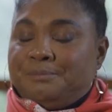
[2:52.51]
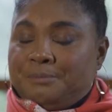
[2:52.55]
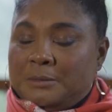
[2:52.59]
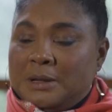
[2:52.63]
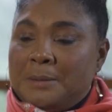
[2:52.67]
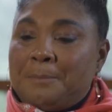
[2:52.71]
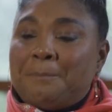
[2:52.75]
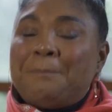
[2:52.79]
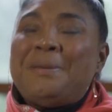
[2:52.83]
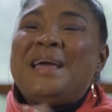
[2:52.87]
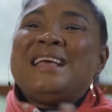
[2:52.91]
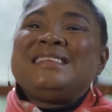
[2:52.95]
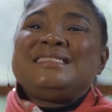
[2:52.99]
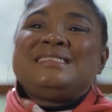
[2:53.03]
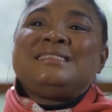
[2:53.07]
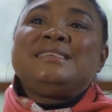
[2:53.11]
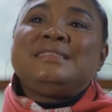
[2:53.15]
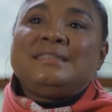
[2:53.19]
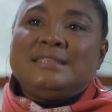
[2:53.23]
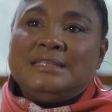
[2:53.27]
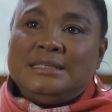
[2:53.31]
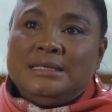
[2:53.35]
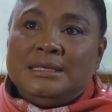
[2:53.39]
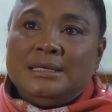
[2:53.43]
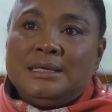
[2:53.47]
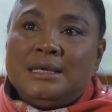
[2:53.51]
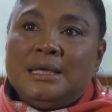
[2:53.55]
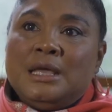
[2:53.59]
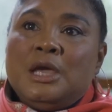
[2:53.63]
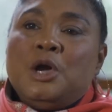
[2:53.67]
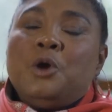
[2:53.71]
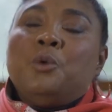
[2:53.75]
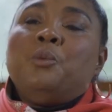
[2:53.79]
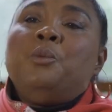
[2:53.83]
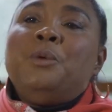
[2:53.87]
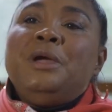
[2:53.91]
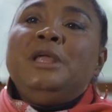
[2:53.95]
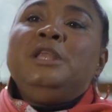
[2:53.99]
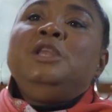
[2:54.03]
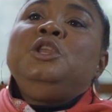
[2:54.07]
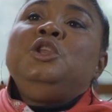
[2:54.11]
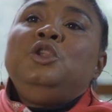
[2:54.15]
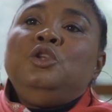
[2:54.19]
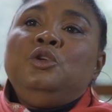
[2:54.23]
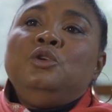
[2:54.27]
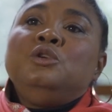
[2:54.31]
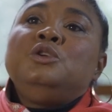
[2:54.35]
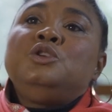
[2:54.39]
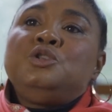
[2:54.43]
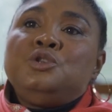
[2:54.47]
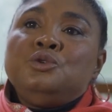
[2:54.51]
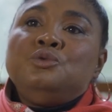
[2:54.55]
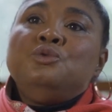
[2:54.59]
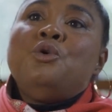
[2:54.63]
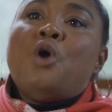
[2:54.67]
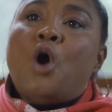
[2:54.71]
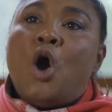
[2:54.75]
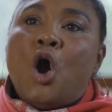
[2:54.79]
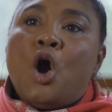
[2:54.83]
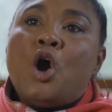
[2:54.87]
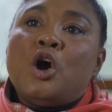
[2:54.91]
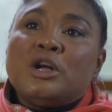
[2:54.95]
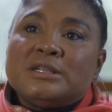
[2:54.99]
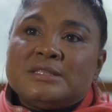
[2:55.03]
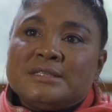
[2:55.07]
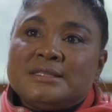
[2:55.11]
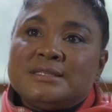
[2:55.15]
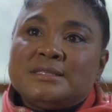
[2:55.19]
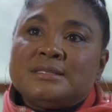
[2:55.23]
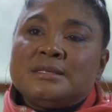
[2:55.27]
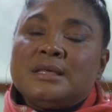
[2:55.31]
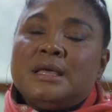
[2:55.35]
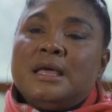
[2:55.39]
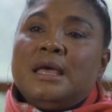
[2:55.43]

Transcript: capacity when you do arts.